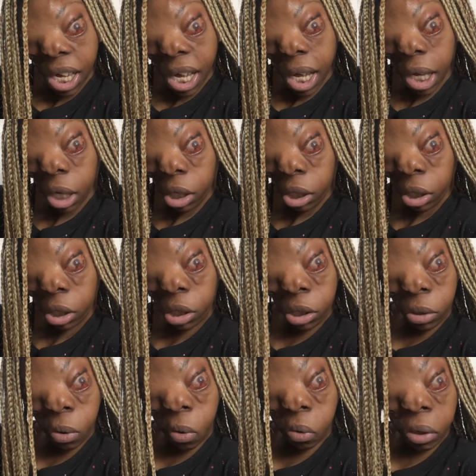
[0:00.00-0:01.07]
And
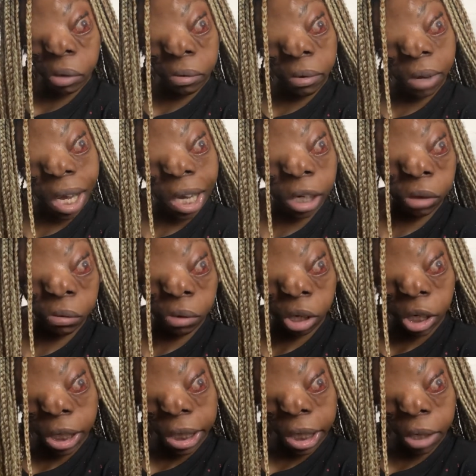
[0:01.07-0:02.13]
you also don't have to
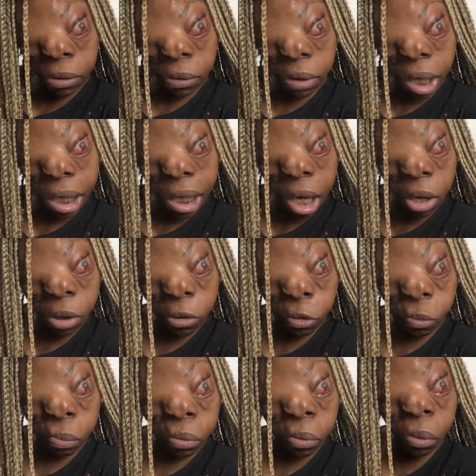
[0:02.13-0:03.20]
feel
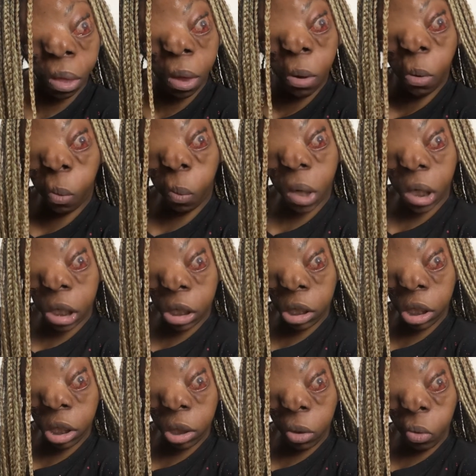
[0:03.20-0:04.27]
uncomfortable once you
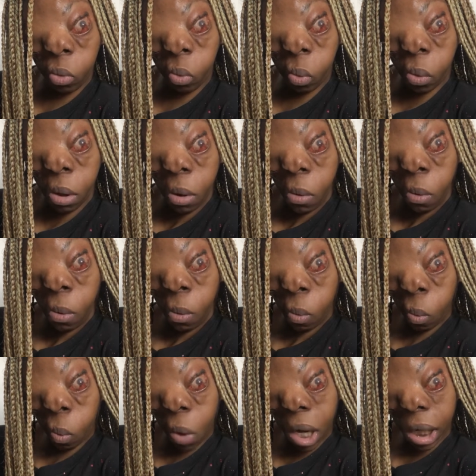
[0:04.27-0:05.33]
know
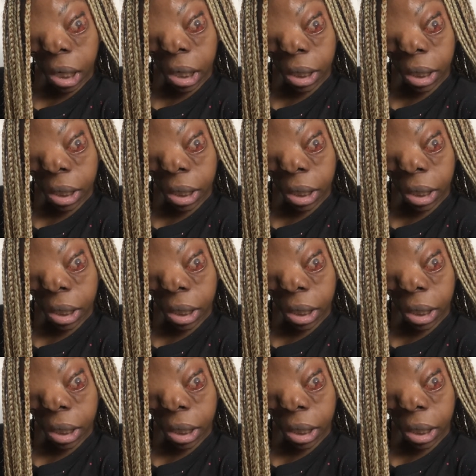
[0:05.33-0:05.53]
what